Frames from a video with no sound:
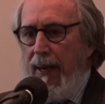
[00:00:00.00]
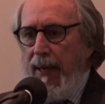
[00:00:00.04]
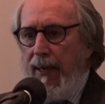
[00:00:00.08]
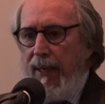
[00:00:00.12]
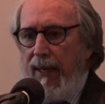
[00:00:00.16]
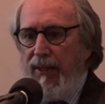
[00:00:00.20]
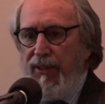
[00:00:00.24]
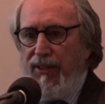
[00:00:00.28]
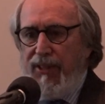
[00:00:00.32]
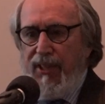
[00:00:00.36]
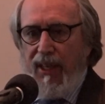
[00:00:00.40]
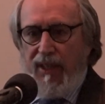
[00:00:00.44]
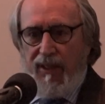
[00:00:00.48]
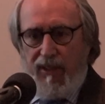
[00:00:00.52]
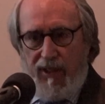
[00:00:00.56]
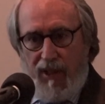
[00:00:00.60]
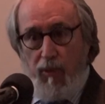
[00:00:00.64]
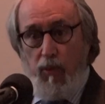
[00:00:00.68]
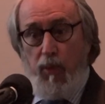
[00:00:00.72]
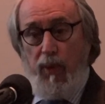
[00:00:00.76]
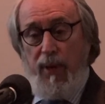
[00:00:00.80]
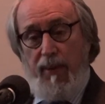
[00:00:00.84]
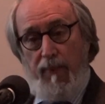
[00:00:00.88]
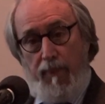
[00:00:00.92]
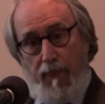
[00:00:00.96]
and said
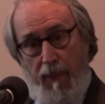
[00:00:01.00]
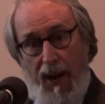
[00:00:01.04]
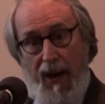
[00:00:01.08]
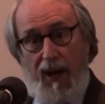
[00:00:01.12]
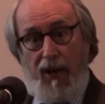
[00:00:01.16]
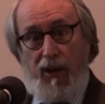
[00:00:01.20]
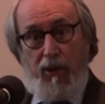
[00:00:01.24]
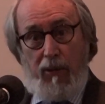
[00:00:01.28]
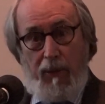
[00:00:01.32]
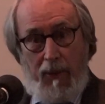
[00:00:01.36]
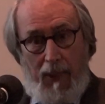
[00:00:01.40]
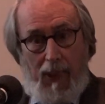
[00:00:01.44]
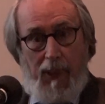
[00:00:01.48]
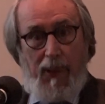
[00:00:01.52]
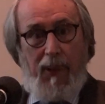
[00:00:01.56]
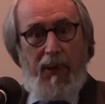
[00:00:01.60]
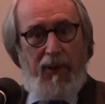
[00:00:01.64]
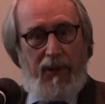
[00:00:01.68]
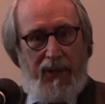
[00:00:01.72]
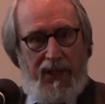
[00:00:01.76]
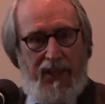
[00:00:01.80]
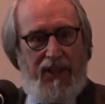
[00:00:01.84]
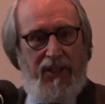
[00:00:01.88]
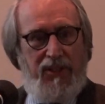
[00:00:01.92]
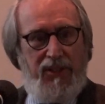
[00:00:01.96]
can we borrow
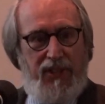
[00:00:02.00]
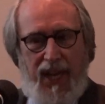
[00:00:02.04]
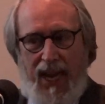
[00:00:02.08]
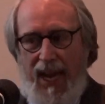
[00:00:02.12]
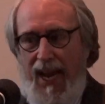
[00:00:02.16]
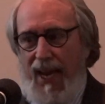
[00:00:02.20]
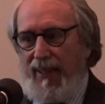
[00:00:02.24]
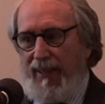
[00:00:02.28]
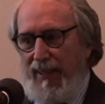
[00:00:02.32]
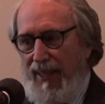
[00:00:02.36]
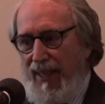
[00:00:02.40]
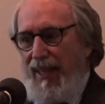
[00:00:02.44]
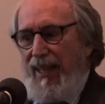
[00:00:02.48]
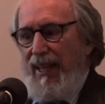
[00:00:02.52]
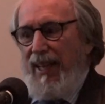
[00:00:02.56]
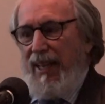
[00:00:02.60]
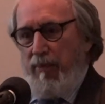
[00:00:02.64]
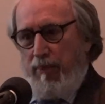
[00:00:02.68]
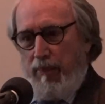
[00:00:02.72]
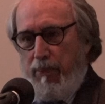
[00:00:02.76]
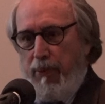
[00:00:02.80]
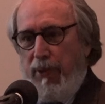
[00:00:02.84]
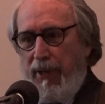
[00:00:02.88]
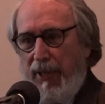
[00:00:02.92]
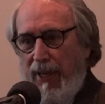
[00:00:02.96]
lincoln's hat
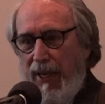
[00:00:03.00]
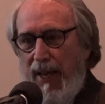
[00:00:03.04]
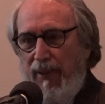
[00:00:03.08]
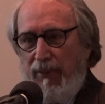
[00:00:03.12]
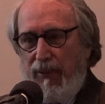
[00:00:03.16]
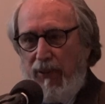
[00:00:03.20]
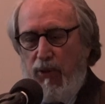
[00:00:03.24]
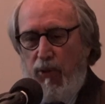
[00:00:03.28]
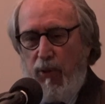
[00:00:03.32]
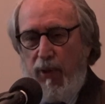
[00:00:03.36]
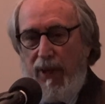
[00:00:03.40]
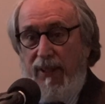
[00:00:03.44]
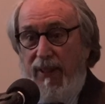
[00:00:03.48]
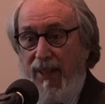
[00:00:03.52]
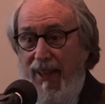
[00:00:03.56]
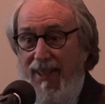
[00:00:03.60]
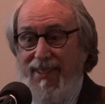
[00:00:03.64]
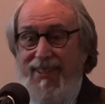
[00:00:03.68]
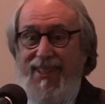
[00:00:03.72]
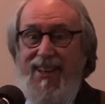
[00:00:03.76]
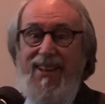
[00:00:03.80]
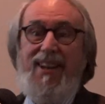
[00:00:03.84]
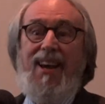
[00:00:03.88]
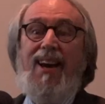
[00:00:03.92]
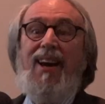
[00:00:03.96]
and put it on the train they
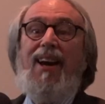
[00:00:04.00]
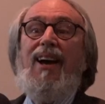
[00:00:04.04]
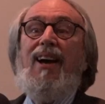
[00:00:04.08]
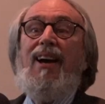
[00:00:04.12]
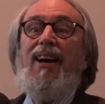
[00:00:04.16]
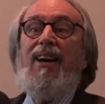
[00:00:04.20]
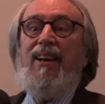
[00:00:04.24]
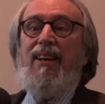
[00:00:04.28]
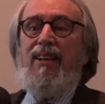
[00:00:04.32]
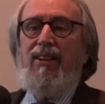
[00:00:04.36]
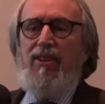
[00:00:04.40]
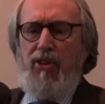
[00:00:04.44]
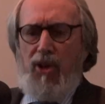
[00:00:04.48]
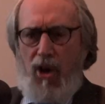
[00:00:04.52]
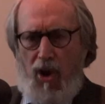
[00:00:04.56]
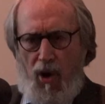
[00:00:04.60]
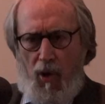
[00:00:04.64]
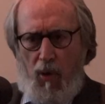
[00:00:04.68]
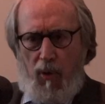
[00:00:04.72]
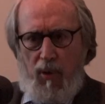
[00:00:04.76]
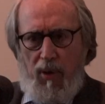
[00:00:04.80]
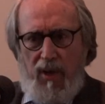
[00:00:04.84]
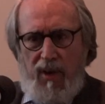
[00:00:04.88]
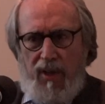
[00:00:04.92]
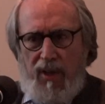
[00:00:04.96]
said
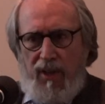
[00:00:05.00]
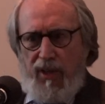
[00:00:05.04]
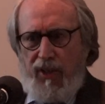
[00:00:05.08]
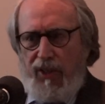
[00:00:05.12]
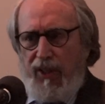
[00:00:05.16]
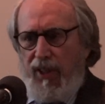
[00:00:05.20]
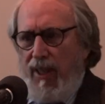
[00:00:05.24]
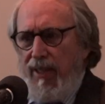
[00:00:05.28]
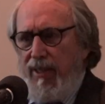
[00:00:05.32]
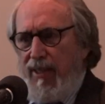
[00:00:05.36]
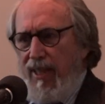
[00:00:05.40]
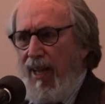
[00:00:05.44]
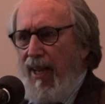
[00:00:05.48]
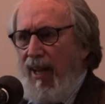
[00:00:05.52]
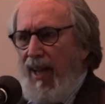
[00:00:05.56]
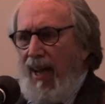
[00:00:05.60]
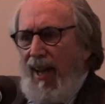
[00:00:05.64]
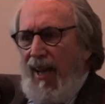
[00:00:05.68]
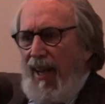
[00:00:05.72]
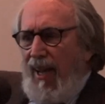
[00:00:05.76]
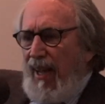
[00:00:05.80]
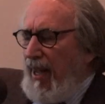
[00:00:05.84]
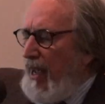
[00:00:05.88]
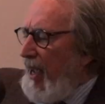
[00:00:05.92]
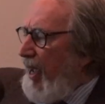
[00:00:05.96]
no you're going
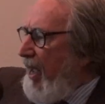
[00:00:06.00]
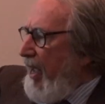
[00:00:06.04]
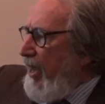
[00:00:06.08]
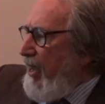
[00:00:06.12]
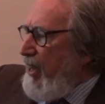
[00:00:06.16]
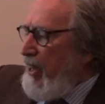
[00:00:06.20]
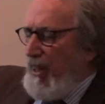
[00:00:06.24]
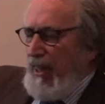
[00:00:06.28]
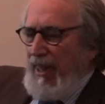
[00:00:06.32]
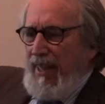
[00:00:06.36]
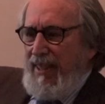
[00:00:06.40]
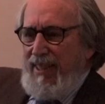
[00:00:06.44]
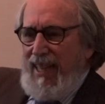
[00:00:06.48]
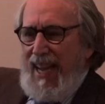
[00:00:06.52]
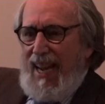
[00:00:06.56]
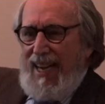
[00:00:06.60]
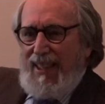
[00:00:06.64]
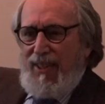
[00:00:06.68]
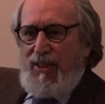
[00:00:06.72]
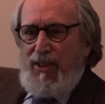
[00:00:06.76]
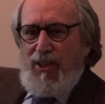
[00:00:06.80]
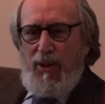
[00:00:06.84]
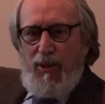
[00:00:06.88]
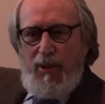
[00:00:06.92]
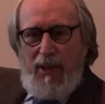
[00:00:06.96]
to you're going to take
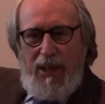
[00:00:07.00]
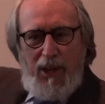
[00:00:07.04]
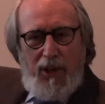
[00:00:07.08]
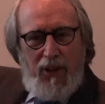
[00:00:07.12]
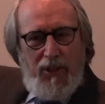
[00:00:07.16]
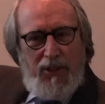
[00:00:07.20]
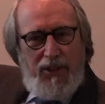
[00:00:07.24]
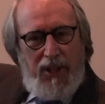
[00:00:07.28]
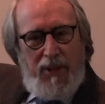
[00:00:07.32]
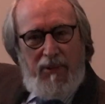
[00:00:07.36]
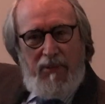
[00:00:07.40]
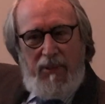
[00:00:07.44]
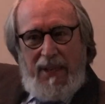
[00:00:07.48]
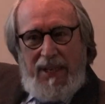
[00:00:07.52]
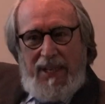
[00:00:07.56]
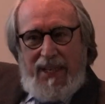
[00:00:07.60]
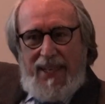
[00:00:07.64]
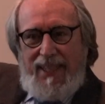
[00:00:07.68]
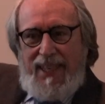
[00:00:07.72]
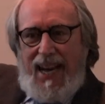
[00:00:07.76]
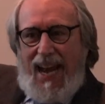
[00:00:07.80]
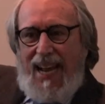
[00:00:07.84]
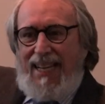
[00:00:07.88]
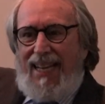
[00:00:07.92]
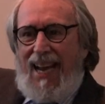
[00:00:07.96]
a two years of
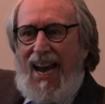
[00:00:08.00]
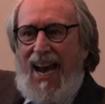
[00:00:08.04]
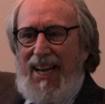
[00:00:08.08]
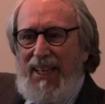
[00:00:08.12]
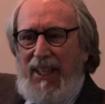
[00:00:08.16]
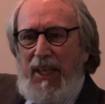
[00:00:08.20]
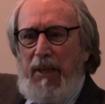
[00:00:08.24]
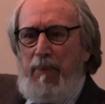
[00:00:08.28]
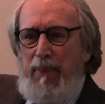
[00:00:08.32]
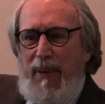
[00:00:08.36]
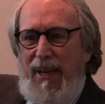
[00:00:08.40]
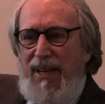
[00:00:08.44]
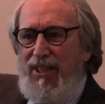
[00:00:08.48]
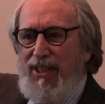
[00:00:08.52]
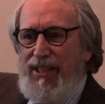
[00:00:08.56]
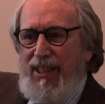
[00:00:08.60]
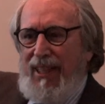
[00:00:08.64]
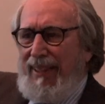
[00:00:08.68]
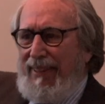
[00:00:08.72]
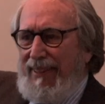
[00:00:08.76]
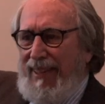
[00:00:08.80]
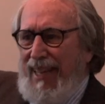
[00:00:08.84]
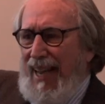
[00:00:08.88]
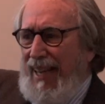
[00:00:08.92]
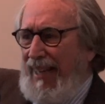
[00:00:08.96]
an iconic piece
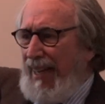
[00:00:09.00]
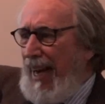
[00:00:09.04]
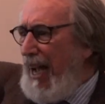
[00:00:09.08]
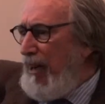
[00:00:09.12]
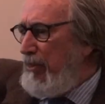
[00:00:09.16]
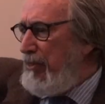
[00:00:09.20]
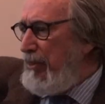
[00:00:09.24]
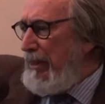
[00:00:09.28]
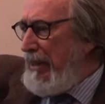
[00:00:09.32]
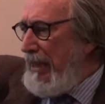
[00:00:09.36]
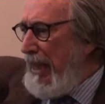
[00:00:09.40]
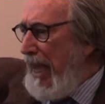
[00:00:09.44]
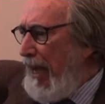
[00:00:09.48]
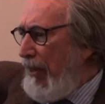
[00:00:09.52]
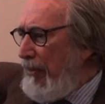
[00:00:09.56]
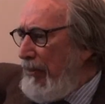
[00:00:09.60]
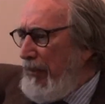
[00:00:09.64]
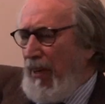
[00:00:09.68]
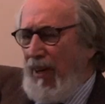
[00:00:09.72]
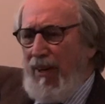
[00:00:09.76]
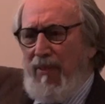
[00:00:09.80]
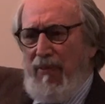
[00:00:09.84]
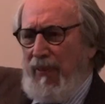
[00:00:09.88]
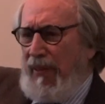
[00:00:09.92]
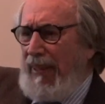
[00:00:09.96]
like that out, out
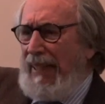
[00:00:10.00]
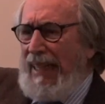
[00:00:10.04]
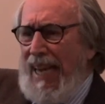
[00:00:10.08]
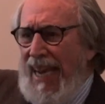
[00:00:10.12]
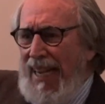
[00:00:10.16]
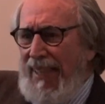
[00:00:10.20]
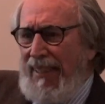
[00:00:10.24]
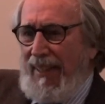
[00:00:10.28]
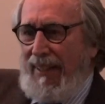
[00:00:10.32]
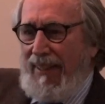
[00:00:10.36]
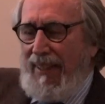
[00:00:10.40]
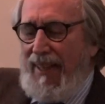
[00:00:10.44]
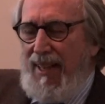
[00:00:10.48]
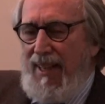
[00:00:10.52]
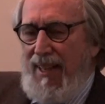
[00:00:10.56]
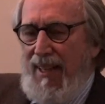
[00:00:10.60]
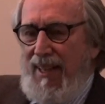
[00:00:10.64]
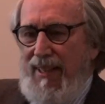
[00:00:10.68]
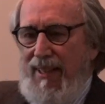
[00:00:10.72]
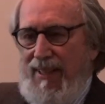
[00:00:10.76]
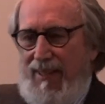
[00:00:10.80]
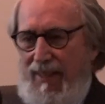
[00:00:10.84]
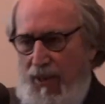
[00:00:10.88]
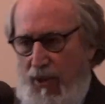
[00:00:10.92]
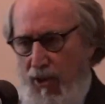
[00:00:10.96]
there forget it
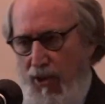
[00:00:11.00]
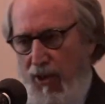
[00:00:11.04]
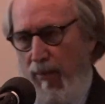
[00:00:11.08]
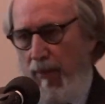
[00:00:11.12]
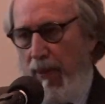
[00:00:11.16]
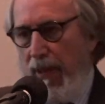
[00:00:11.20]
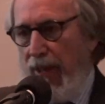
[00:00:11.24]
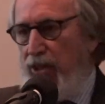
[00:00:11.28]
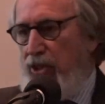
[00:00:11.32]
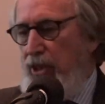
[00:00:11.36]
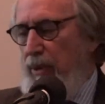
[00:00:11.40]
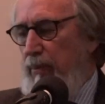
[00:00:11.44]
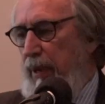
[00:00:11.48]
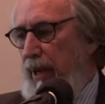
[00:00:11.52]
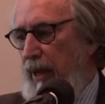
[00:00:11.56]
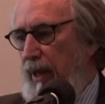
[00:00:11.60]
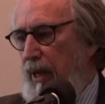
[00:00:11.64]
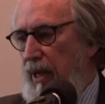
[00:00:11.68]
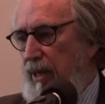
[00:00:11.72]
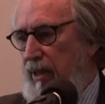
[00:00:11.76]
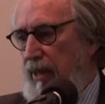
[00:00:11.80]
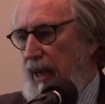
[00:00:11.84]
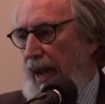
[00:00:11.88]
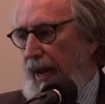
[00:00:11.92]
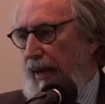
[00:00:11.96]
they heard about Jim
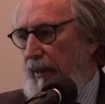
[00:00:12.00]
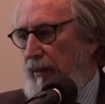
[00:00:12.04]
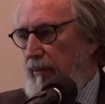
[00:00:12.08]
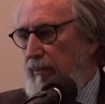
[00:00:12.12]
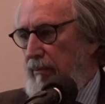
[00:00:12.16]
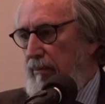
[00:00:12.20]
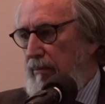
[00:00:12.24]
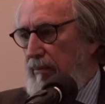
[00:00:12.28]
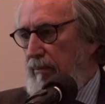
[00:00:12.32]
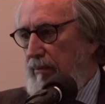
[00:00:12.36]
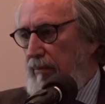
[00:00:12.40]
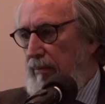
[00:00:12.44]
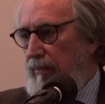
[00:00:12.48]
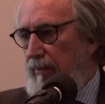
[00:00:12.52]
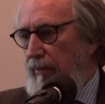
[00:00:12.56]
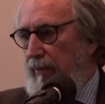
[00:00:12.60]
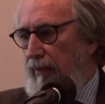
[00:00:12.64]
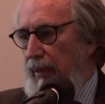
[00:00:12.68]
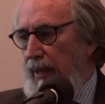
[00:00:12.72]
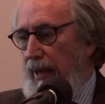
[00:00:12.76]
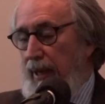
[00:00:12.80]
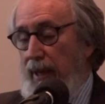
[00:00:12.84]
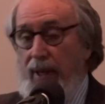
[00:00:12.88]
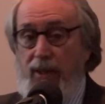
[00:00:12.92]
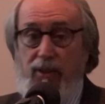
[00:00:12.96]
Hickey's hat.
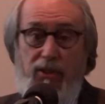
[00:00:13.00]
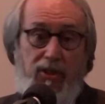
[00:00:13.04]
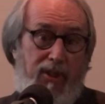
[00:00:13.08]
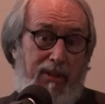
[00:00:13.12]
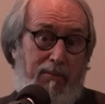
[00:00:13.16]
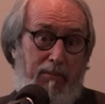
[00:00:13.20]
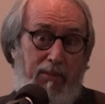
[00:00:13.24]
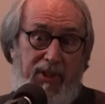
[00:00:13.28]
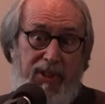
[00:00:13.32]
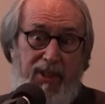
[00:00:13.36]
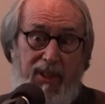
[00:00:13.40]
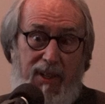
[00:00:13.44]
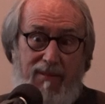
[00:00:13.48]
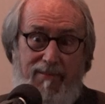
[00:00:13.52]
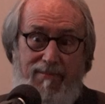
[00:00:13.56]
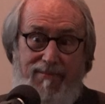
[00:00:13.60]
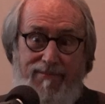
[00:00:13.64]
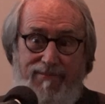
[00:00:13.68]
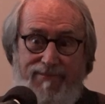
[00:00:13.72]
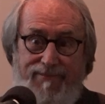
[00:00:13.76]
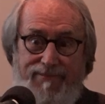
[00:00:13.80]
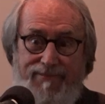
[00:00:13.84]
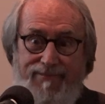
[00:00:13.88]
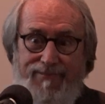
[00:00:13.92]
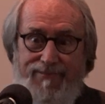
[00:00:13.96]
And Jim said,
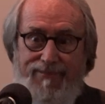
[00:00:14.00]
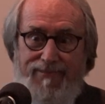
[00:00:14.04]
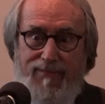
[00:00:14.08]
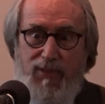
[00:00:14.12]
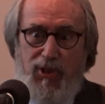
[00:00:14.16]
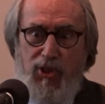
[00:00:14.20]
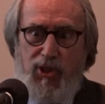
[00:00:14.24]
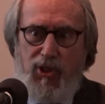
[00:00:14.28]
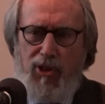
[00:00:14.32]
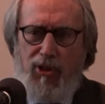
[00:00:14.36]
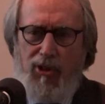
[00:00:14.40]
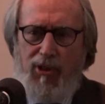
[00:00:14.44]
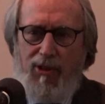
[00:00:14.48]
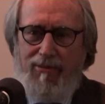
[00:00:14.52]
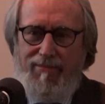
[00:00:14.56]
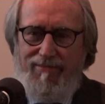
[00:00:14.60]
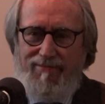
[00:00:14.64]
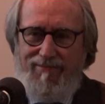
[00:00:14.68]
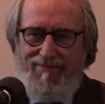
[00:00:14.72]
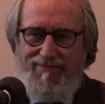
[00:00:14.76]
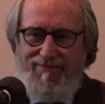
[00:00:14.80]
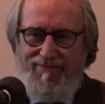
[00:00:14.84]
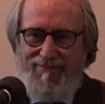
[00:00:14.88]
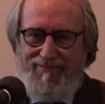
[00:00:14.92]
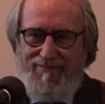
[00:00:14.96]
sure.
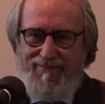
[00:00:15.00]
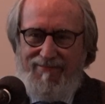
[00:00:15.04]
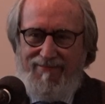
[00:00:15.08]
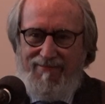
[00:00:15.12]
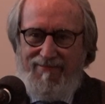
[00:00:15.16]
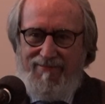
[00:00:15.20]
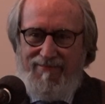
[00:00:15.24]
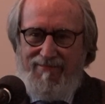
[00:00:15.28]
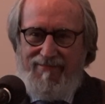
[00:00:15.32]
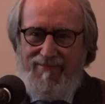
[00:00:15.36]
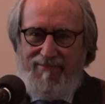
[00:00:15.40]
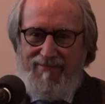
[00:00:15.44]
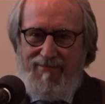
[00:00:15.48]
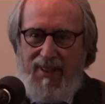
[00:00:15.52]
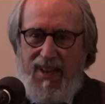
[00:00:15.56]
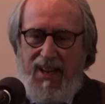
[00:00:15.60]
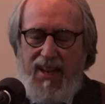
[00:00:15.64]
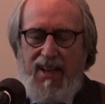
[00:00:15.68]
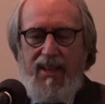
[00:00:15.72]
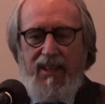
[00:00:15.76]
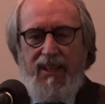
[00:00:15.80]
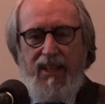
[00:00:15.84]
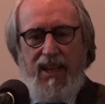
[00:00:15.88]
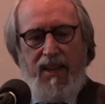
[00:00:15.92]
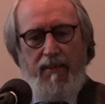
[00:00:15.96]

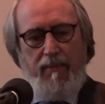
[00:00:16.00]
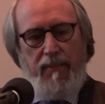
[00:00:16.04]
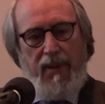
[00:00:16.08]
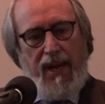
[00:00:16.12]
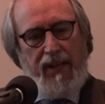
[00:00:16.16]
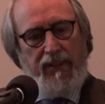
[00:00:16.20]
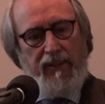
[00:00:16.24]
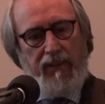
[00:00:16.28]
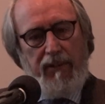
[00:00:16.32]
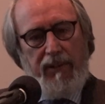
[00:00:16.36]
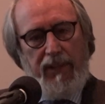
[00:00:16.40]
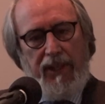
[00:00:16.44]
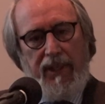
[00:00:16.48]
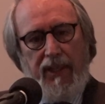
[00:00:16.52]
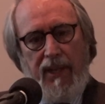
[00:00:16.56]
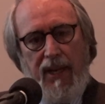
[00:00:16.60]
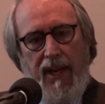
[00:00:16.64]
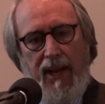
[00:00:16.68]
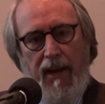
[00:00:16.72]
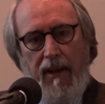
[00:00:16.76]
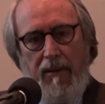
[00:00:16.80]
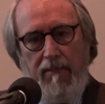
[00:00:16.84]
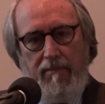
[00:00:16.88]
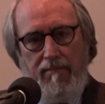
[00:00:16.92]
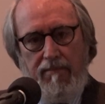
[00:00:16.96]
Came back the Lincoln
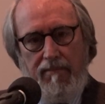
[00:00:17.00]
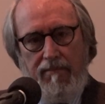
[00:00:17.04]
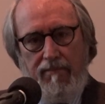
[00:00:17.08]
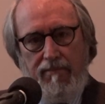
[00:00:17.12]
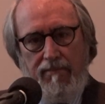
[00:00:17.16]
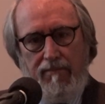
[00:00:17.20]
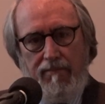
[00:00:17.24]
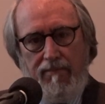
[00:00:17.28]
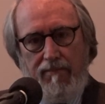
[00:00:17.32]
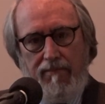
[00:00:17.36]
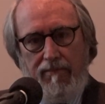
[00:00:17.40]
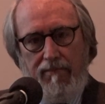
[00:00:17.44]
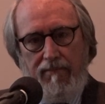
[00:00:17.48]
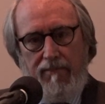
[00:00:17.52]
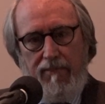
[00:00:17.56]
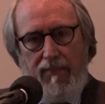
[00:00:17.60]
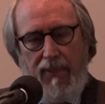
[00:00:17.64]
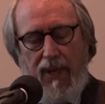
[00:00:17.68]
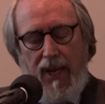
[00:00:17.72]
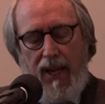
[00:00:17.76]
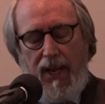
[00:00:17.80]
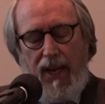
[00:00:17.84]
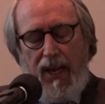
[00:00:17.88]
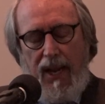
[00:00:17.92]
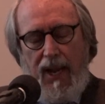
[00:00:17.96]
hat.
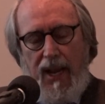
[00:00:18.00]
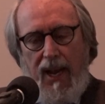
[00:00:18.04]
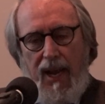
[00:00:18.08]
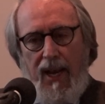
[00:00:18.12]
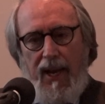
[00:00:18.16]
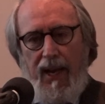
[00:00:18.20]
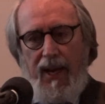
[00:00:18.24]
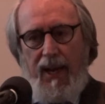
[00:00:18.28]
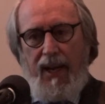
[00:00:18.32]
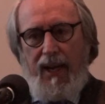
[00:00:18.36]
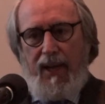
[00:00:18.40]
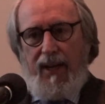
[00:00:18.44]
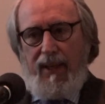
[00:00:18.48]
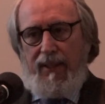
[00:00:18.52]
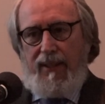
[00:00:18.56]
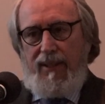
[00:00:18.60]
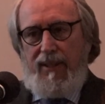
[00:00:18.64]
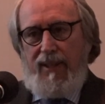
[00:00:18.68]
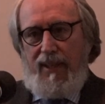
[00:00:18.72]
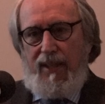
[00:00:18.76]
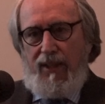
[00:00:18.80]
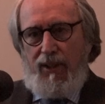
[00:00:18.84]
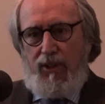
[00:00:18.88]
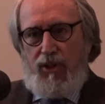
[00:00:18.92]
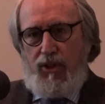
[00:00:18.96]
And
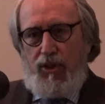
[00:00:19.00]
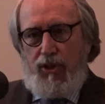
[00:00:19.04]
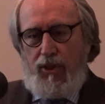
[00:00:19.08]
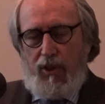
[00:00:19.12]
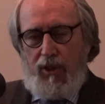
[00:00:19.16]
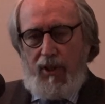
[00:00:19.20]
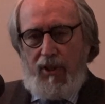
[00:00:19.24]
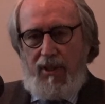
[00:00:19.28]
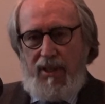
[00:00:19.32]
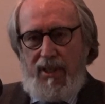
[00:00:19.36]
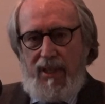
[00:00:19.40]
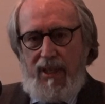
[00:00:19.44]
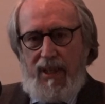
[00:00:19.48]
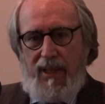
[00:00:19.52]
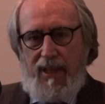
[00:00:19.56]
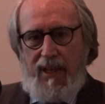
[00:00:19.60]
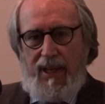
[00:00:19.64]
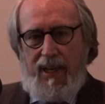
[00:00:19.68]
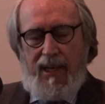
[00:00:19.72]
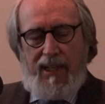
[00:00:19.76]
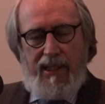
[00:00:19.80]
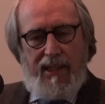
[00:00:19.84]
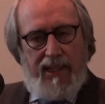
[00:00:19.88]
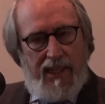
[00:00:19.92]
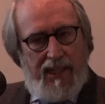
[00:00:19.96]
it should,
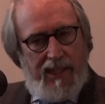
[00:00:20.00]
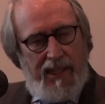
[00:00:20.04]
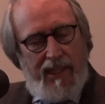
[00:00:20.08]
and